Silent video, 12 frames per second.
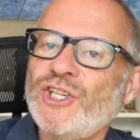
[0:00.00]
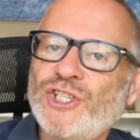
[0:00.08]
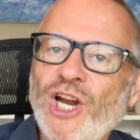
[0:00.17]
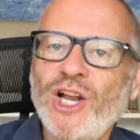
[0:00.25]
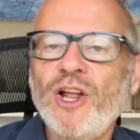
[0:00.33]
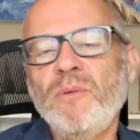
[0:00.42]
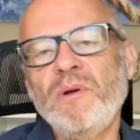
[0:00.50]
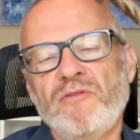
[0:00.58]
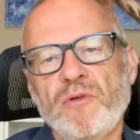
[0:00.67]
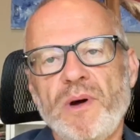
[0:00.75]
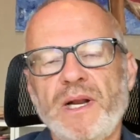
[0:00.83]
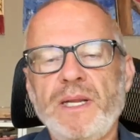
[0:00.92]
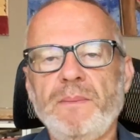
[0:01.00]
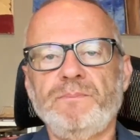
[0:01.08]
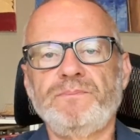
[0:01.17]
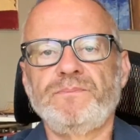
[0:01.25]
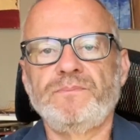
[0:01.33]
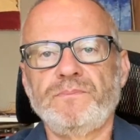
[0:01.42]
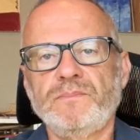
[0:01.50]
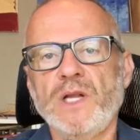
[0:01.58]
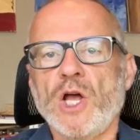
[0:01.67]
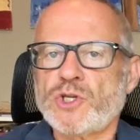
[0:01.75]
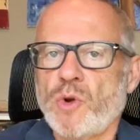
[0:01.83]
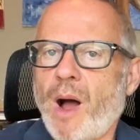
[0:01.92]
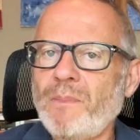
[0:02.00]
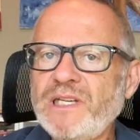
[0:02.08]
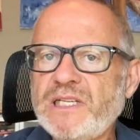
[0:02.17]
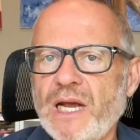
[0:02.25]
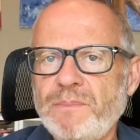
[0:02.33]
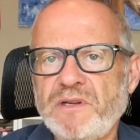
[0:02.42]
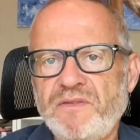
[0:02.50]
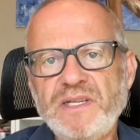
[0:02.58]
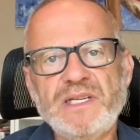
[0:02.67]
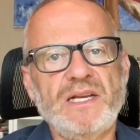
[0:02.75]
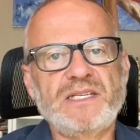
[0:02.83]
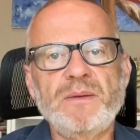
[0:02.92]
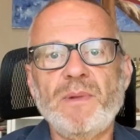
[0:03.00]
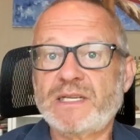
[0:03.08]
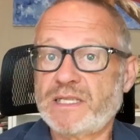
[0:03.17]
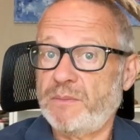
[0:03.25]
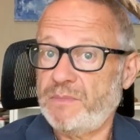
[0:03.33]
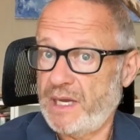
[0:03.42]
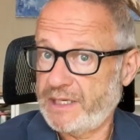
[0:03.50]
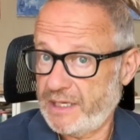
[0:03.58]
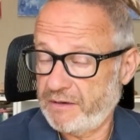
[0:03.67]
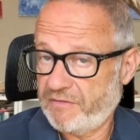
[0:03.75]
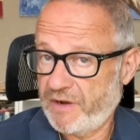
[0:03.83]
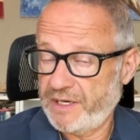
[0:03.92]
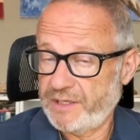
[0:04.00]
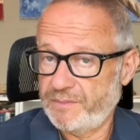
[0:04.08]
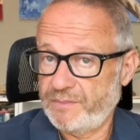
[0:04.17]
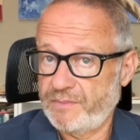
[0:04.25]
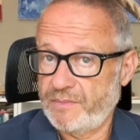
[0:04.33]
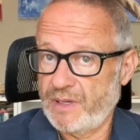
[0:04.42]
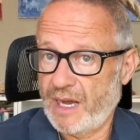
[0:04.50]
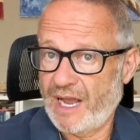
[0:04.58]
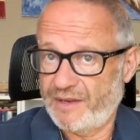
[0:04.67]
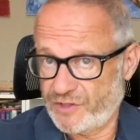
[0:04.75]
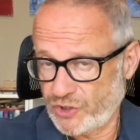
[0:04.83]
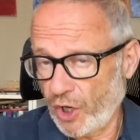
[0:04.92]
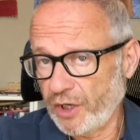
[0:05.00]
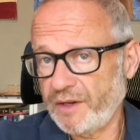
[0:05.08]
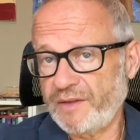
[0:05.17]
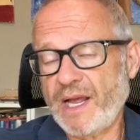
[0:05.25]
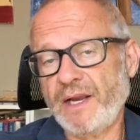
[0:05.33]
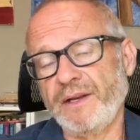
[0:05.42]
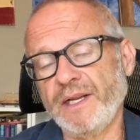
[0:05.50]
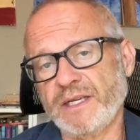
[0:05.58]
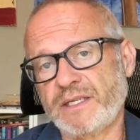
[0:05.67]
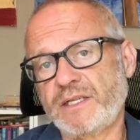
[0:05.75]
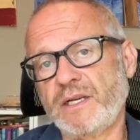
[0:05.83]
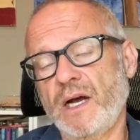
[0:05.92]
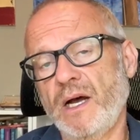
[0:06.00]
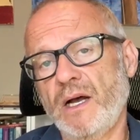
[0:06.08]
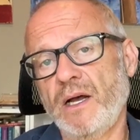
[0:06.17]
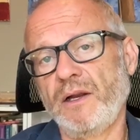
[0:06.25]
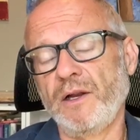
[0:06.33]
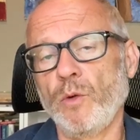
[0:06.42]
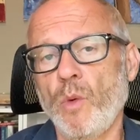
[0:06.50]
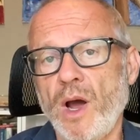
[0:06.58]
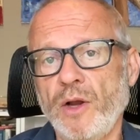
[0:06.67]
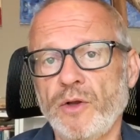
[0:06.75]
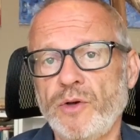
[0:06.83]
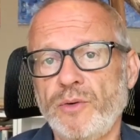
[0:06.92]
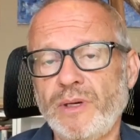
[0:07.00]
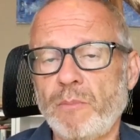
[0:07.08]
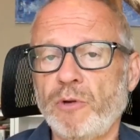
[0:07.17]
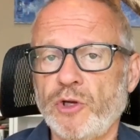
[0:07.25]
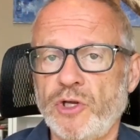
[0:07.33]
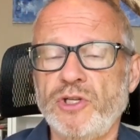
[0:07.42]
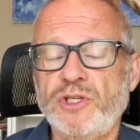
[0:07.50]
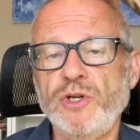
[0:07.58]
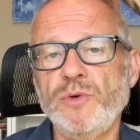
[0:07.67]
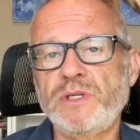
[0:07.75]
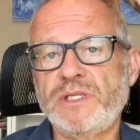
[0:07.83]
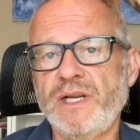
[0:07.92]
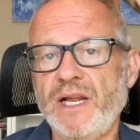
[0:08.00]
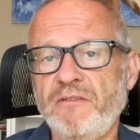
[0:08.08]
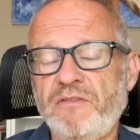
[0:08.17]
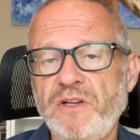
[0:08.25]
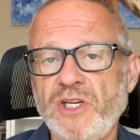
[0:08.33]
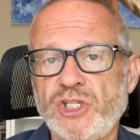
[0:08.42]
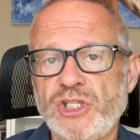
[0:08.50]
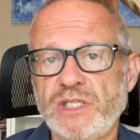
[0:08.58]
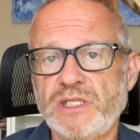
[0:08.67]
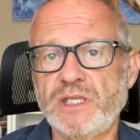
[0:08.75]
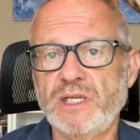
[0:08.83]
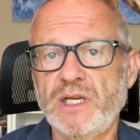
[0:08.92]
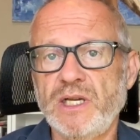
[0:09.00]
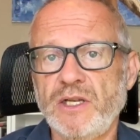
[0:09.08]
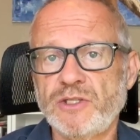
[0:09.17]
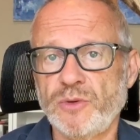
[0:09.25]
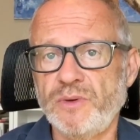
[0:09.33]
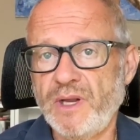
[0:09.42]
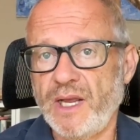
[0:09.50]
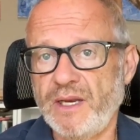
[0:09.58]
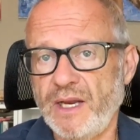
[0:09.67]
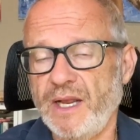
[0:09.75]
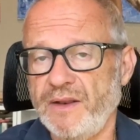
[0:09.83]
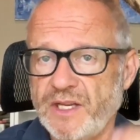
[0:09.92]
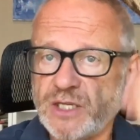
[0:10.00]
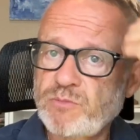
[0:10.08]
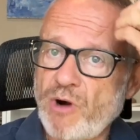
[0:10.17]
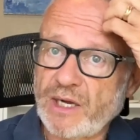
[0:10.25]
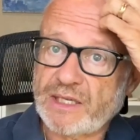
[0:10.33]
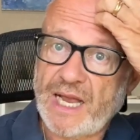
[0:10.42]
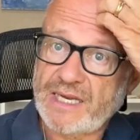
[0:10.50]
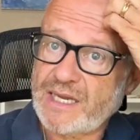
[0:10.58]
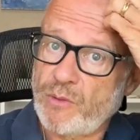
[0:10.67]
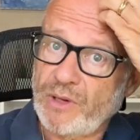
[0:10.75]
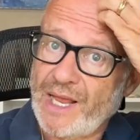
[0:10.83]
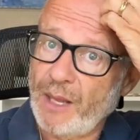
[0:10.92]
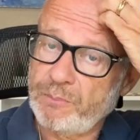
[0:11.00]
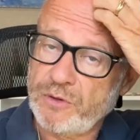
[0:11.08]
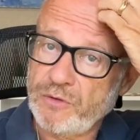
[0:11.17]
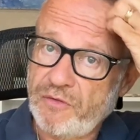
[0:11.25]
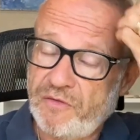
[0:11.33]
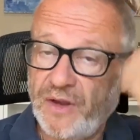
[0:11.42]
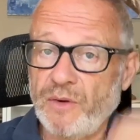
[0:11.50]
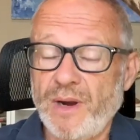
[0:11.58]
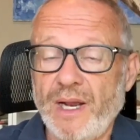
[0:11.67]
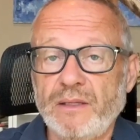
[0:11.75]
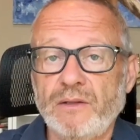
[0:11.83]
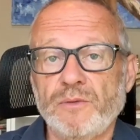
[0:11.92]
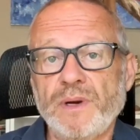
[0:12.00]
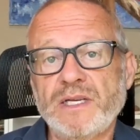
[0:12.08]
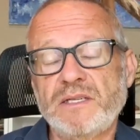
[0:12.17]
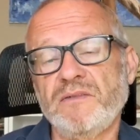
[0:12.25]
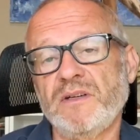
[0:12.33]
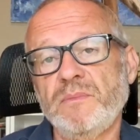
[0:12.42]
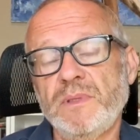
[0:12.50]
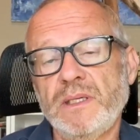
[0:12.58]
Shalom, everybody. So how many types of anti-Semites can be identified? I started that list a little while ago, and I'm going to continue it today and finish it. So in this broadcast, I will help you figure out the rest of them.